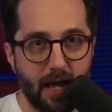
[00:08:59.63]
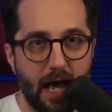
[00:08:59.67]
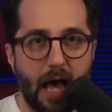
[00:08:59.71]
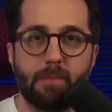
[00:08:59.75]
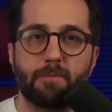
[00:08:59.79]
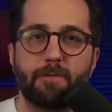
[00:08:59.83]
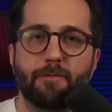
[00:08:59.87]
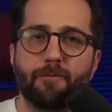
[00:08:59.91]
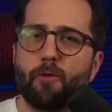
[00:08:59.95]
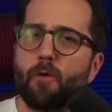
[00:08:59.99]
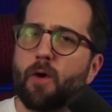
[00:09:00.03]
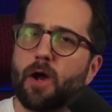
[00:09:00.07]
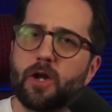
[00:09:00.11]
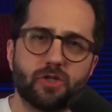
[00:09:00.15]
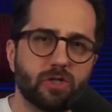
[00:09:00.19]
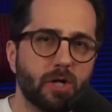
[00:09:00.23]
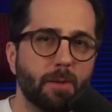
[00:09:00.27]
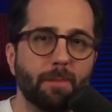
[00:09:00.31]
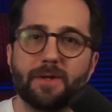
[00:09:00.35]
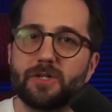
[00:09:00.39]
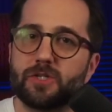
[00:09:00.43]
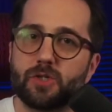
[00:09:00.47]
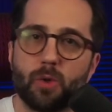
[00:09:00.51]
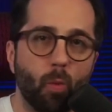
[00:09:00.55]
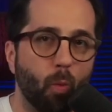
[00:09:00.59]
And before I
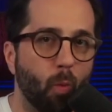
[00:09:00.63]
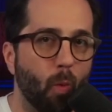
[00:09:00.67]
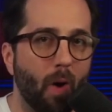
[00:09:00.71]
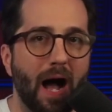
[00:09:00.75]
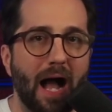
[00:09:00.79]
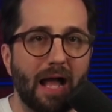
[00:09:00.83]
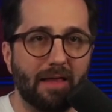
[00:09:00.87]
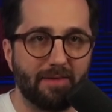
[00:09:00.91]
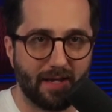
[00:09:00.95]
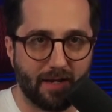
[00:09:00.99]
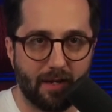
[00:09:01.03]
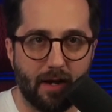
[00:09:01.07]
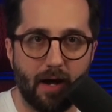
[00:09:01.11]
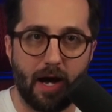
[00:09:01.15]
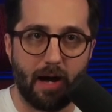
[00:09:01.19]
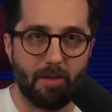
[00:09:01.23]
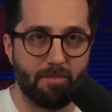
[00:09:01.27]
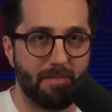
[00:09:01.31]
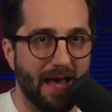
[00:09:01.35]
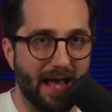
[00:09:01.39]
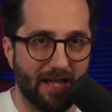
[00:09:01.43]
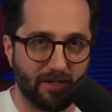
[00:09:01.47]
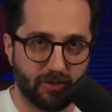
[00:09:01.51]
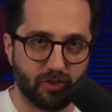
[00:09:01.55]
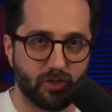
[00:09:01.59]
jump into why the
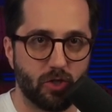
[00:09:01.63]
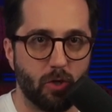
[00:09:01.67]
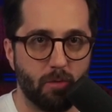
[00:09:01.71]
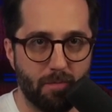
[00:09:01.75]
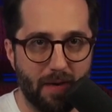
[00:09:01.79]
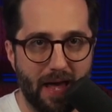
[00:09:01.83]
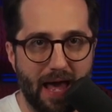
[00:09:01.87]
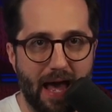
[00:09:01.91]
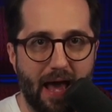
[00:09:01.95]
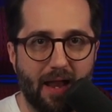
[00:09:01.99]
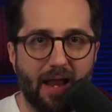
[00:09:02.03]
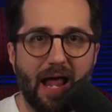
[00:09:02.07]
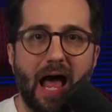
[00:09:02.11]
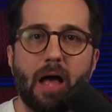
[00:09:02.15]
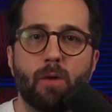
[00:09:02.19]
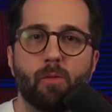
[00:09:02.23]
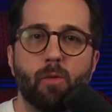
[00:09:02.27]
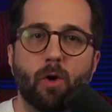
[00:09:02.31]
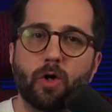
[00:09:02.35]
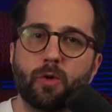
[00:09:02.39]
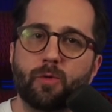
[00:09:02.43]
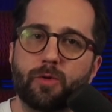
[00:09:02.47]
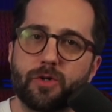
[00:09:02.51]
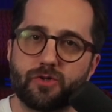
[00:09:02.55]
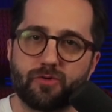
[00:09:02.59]
combat's so bad, I
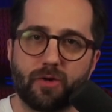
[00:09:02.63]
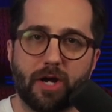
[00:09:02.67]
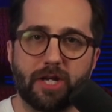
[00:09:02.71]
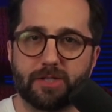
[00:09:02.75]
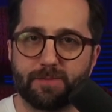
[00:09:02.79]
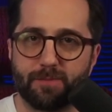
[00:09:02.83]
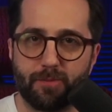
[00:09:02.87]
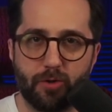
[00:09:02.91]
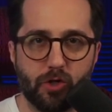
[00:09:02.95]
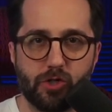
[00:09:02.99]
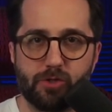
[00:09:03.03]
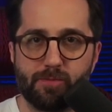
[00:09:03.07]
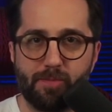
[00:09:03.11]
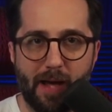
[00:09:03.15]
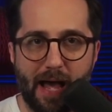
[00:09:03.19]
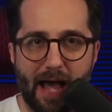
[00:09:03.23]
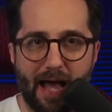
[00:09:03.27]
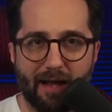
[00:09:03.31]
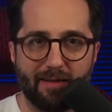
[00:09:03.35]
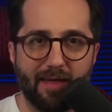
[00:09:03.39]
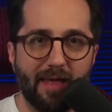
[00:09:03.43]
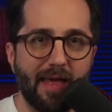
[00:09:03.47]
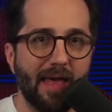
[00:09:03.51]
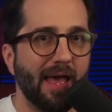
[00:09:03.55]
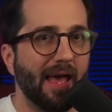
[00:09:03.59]
want to address
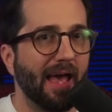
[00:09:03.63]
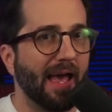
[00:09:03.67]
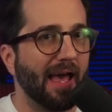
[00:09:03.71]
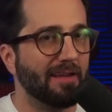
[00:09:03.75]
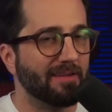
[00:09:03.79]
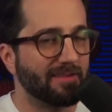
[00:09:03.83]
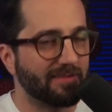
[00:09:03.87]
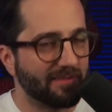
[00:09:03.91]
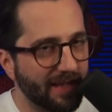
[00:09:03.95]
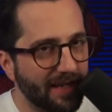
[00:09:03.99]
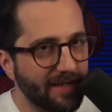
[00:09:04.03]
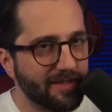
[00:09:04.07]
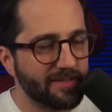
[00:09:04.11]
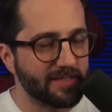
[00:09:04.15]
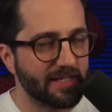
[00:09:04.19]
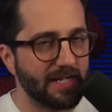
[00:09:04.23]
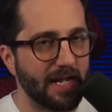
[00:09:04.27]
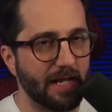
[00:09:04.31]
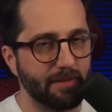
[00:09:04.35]
pushback and things that